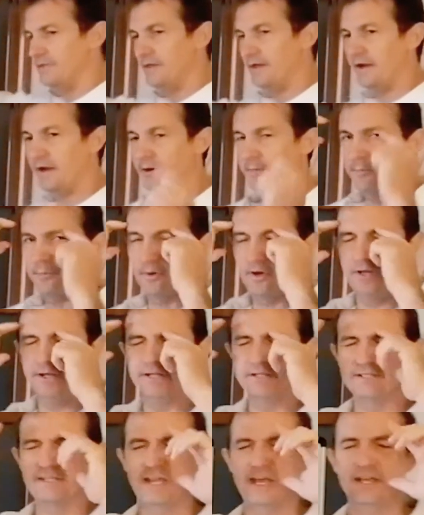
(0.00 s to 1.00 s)
that our
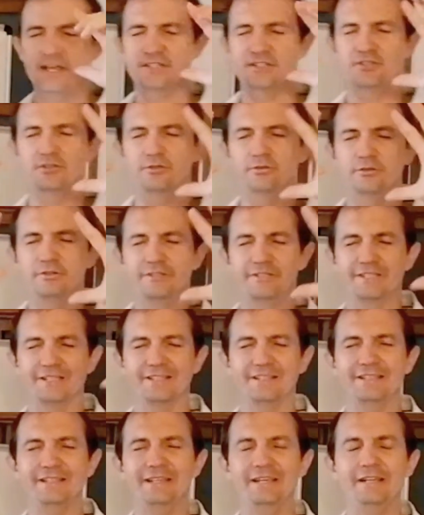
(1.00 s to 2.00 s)
brains has to
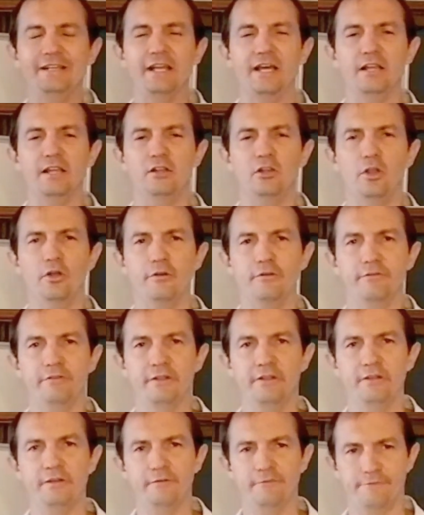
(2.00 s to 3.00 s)
delete a lot of
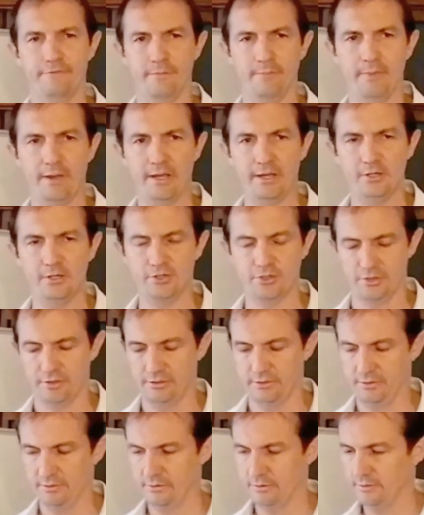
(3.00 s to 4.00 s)
the
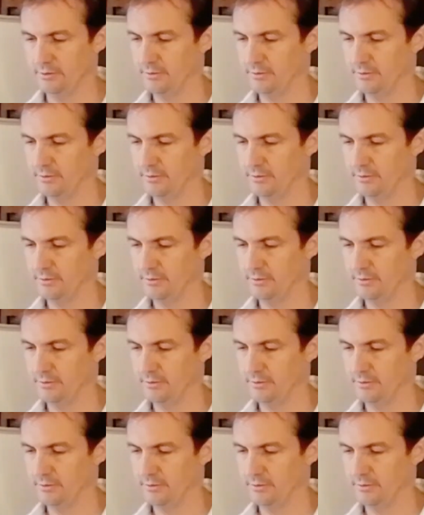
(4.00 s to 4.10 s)
information.